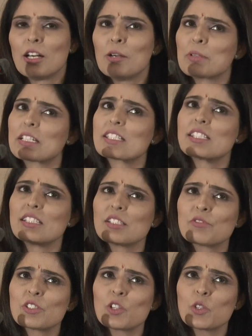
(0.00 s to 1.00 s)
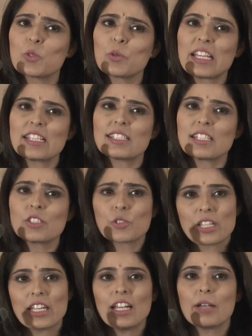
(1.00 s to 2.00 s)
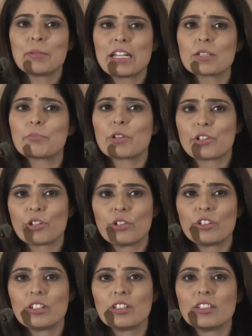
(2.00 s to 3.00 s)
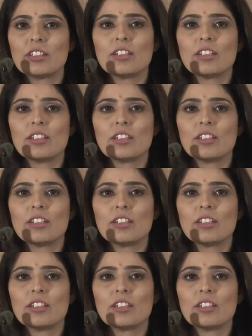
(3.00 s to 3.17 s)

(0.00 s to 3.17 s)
Because it was not so easy. Today I'm an entrepreneur.